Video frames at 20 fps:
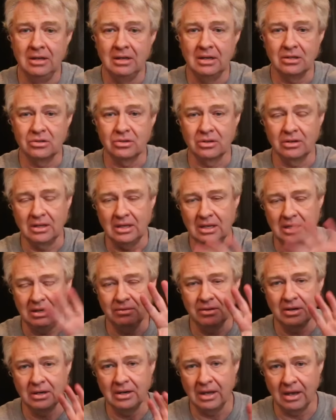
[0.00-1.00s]
It's going to
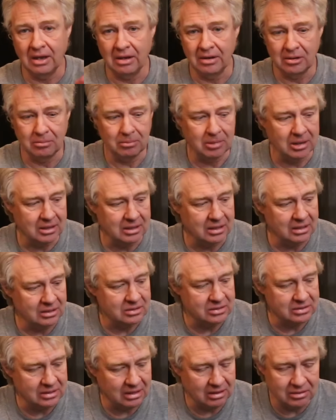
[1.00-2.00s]
even it out and make it
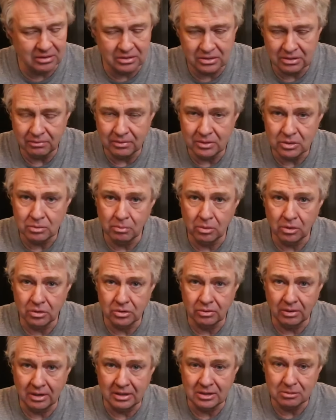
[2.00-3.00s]
sound as if it's more
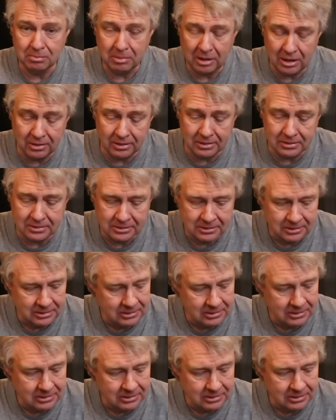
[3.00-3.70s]
transparent.